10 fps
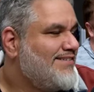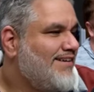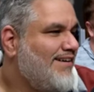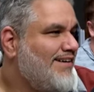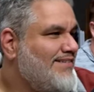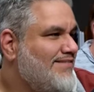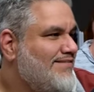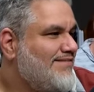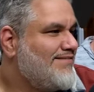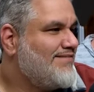All right.
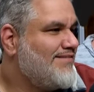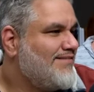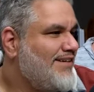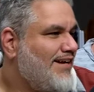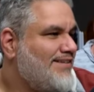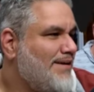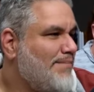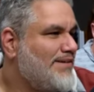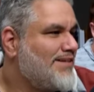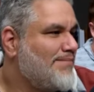You got to take
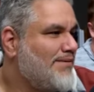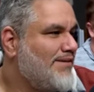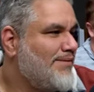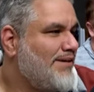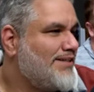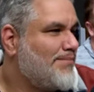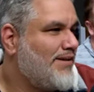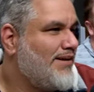Minsk and Boo, and then we get to play